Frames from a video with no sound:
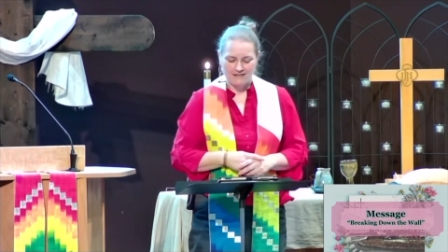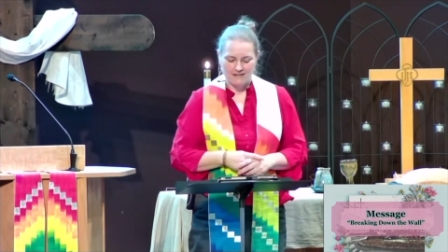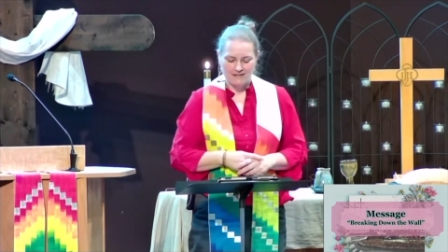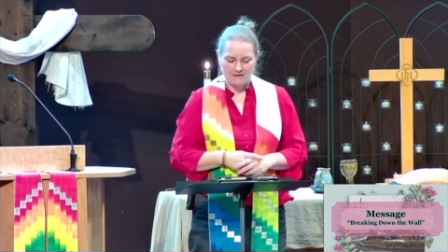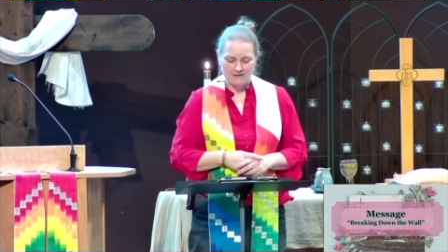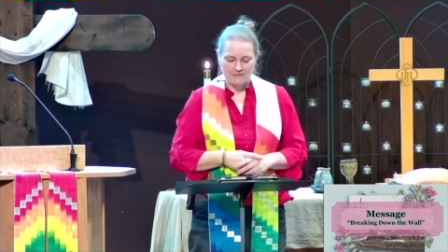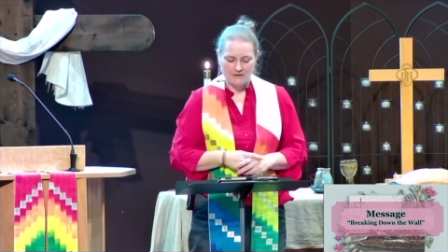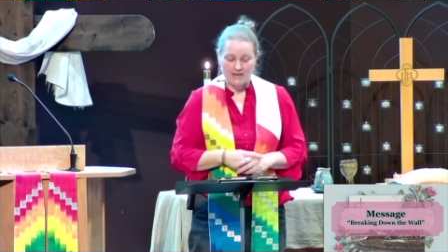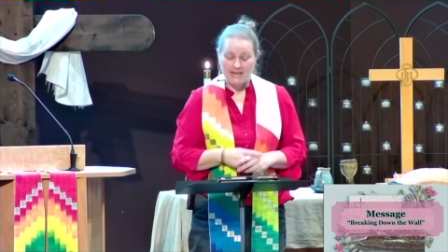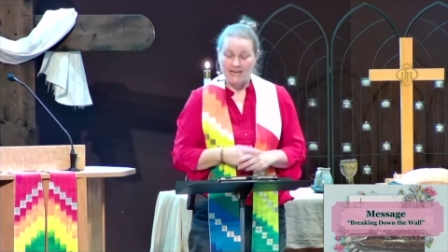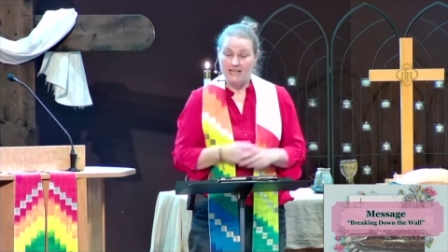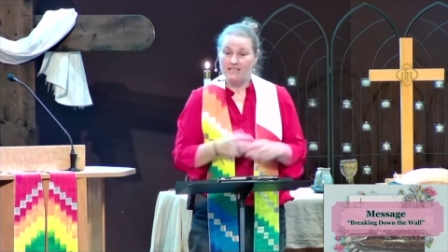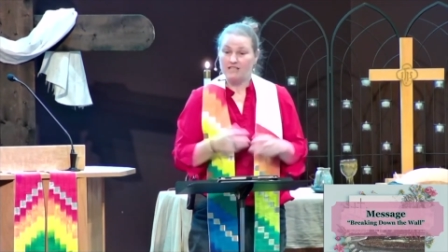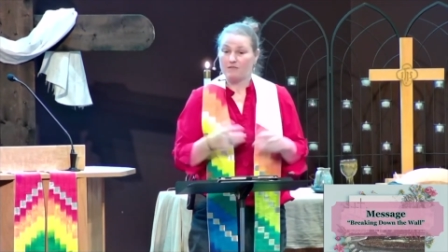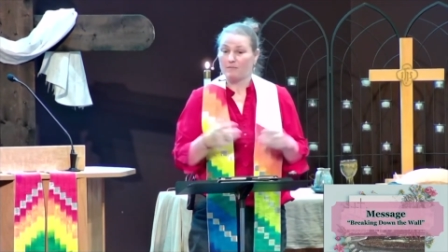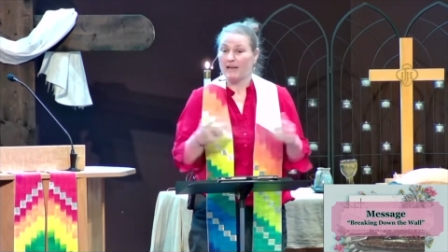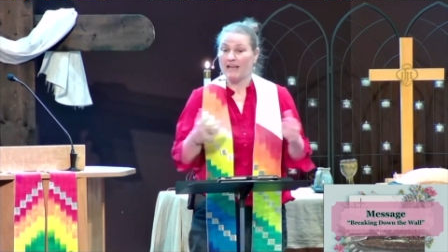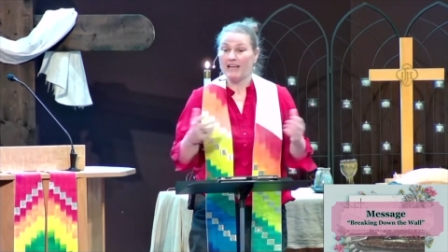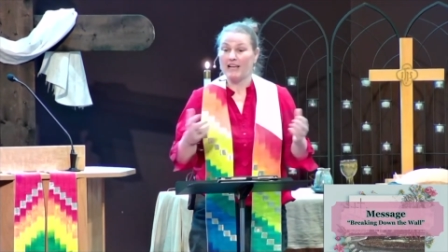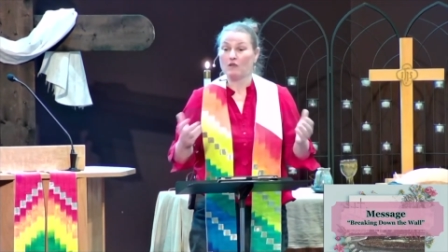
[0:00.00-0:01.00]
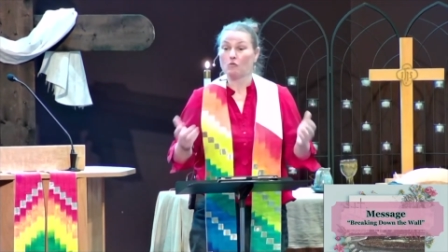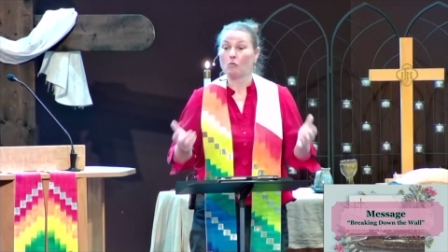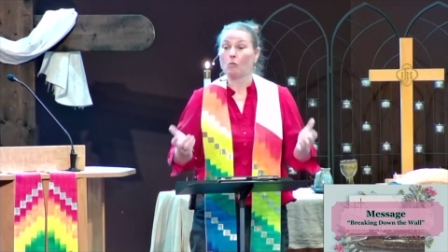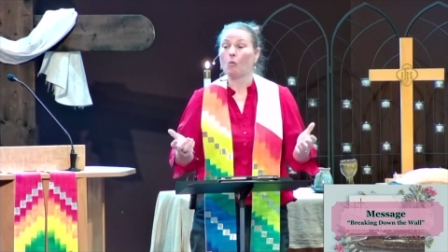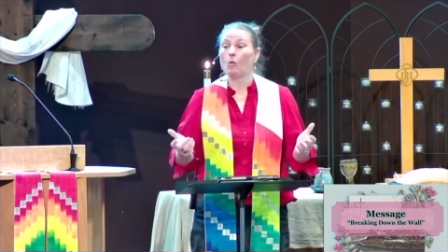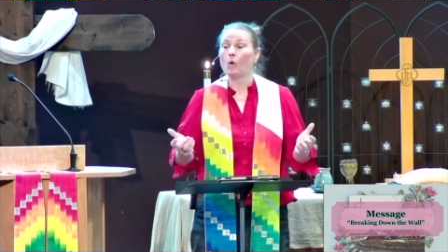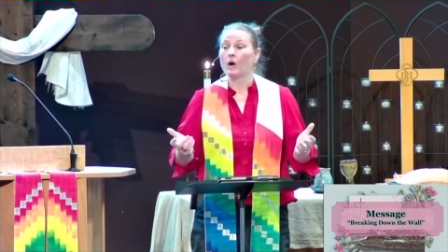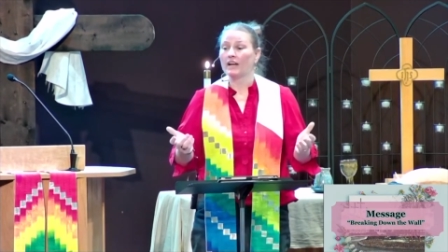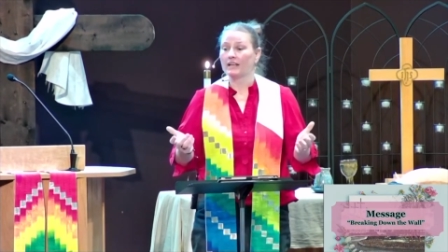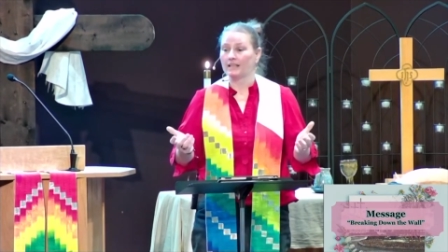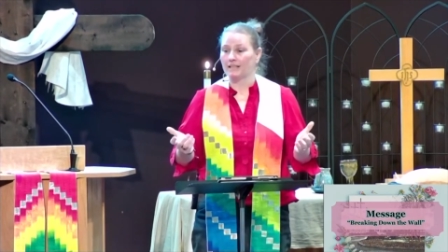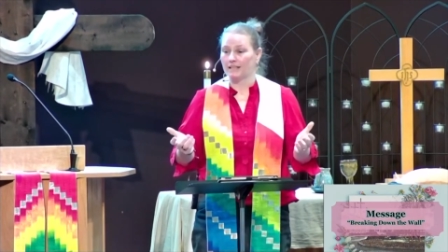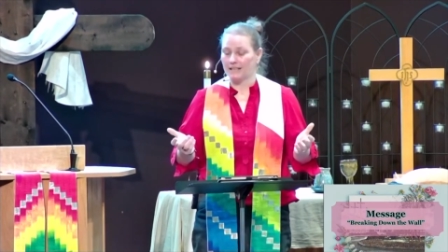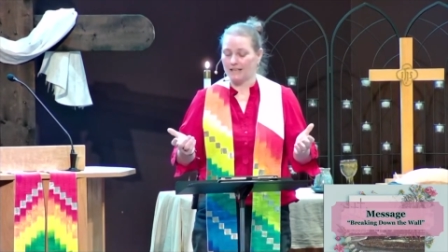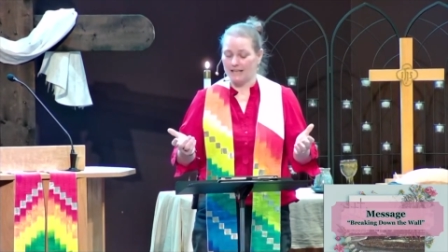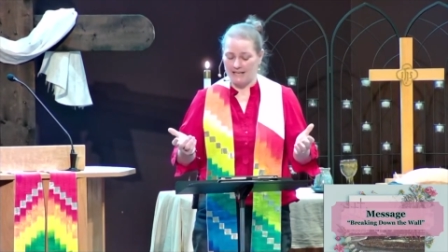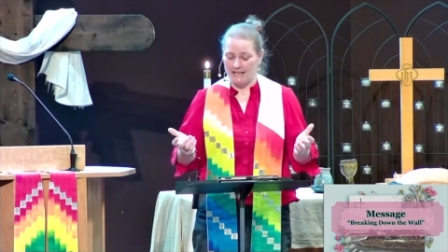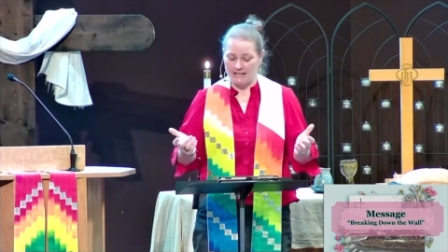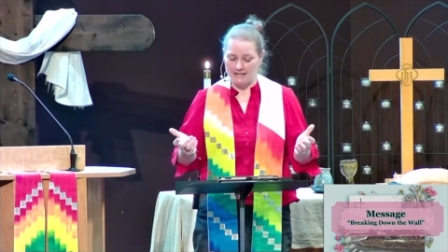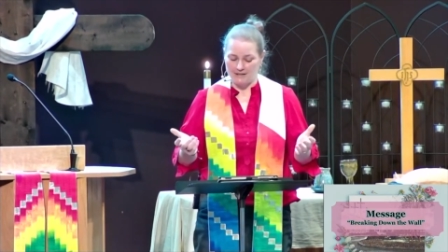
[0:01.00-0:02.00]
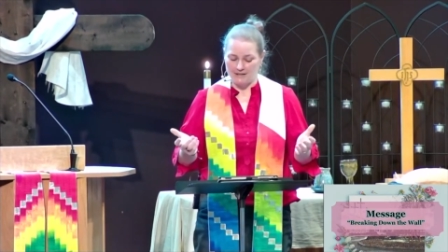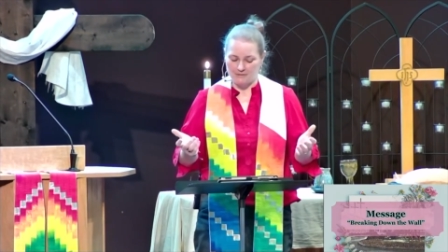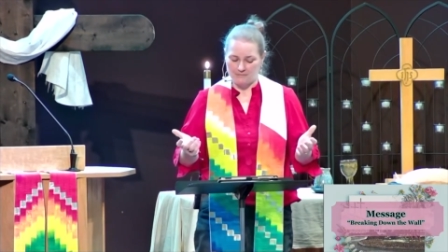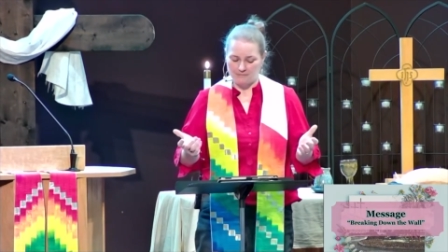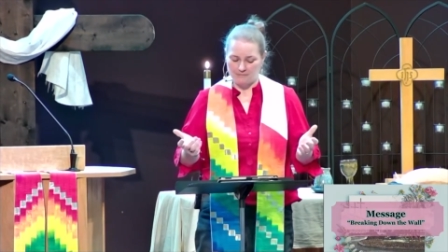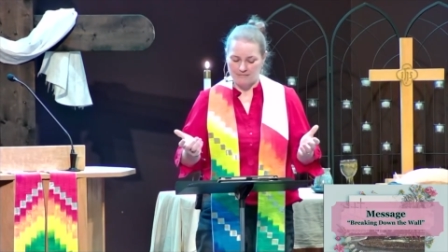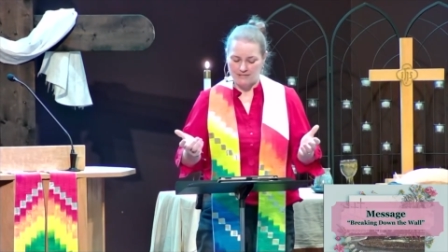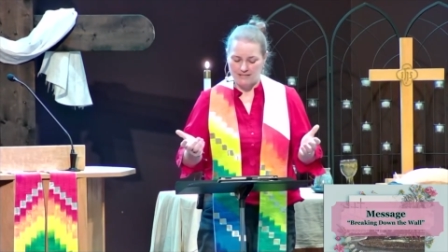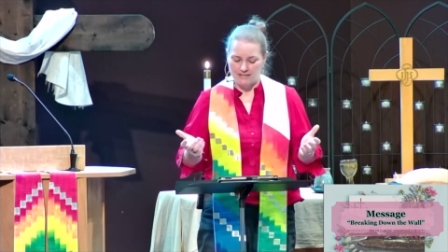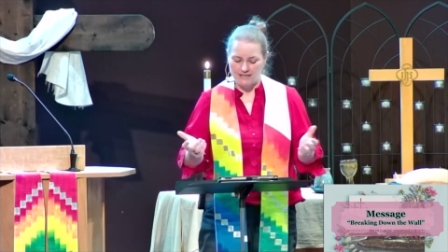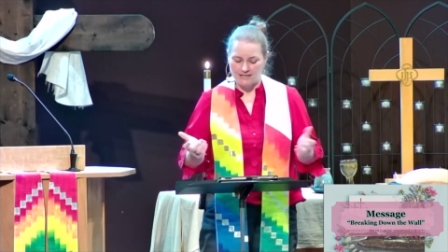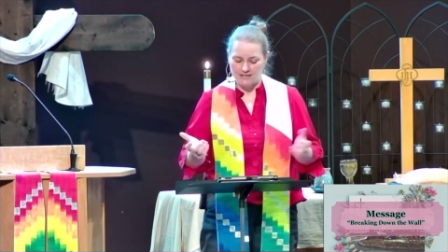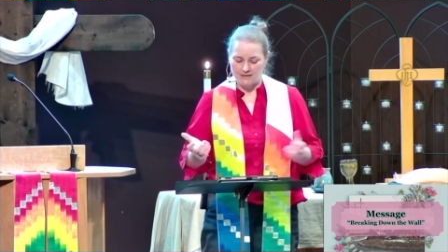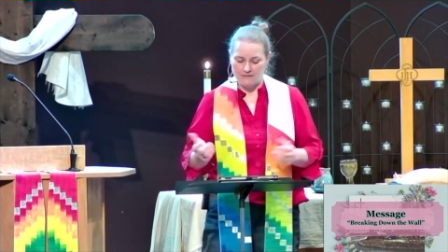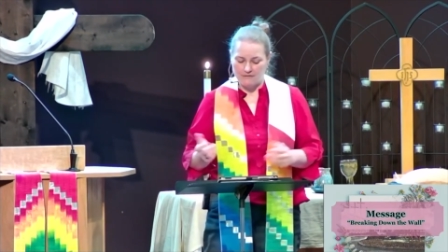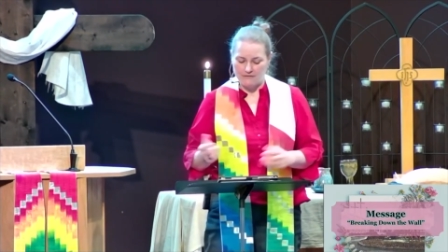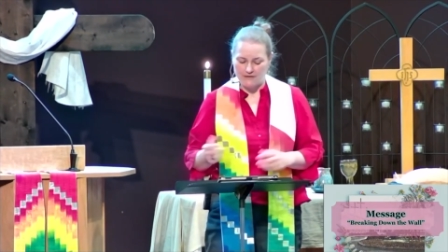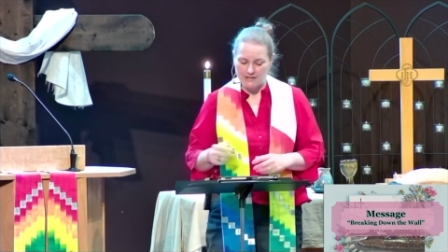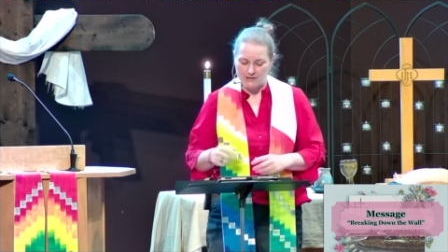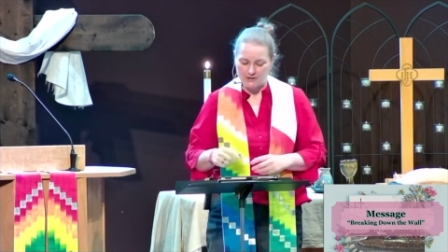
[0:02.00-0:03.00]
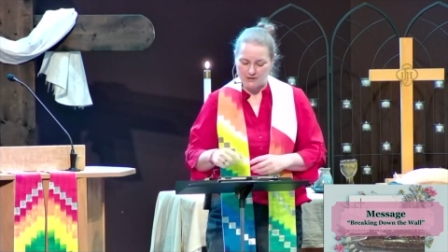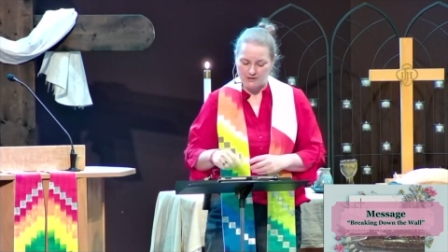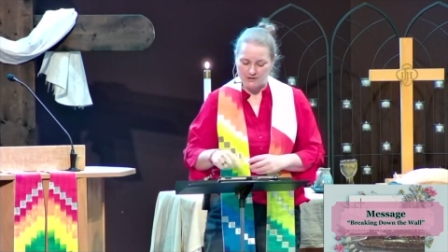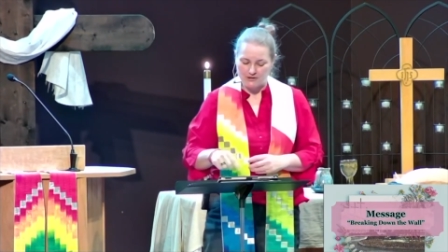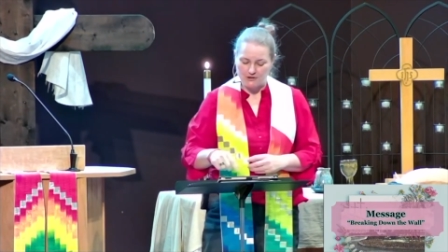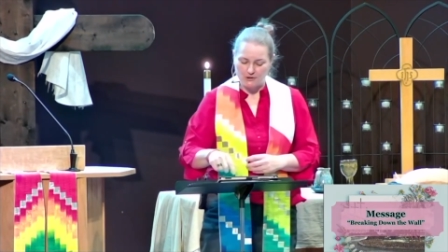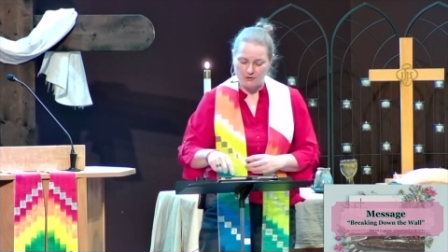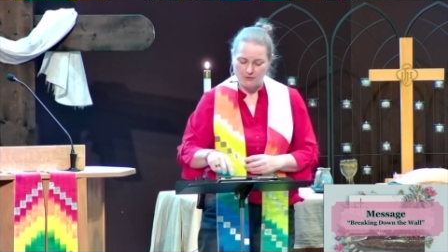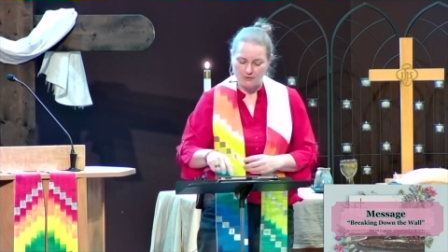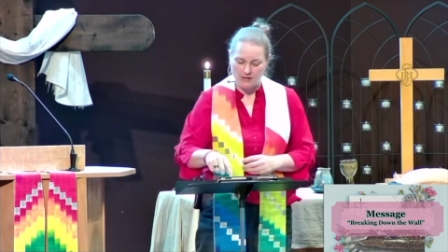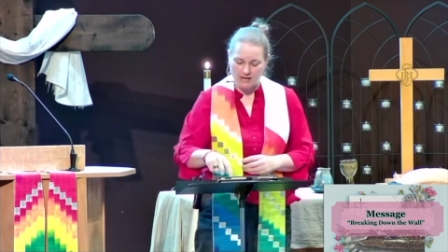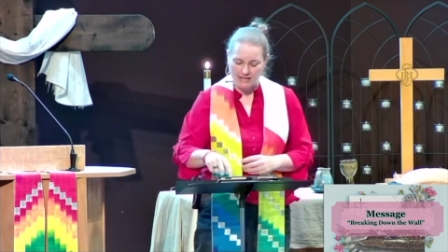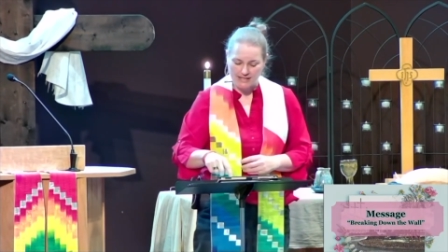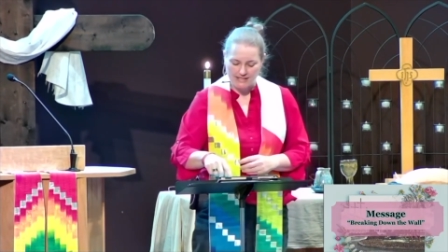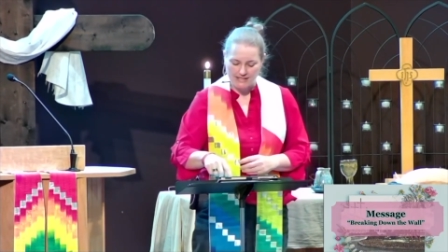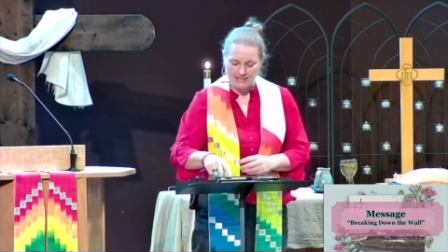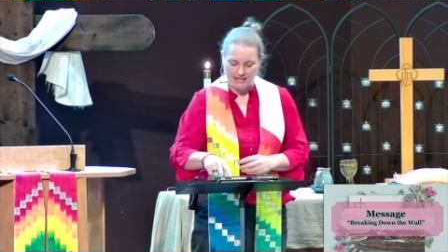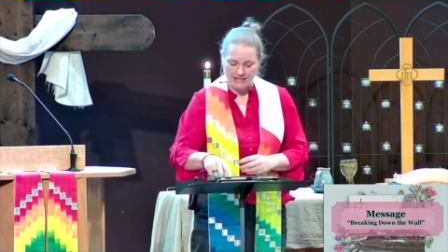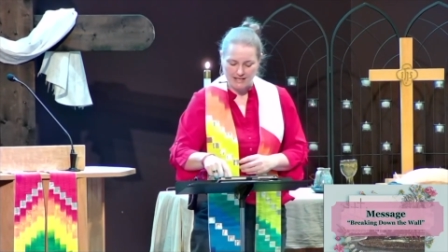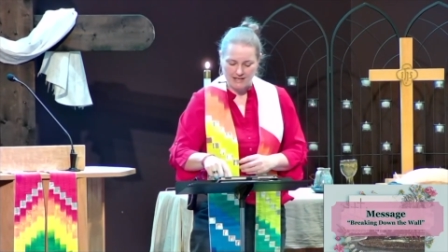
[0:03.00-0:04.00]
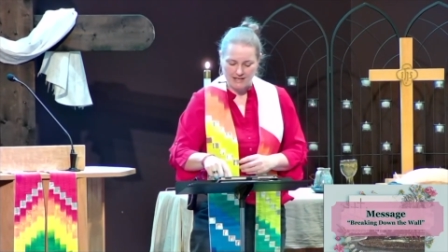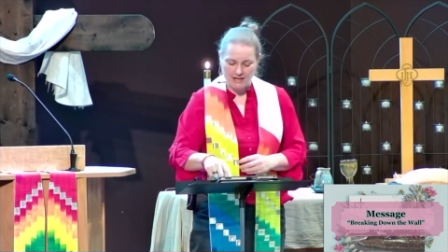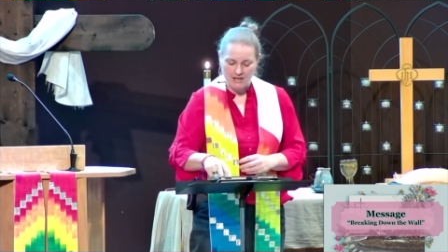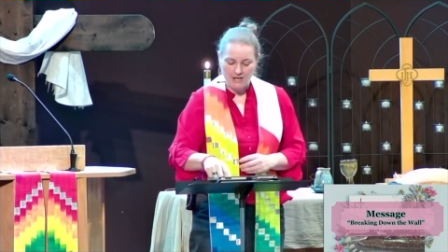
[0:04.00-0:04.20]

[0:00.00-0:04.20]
For he is making one kingdom, says Ephesians 2:19.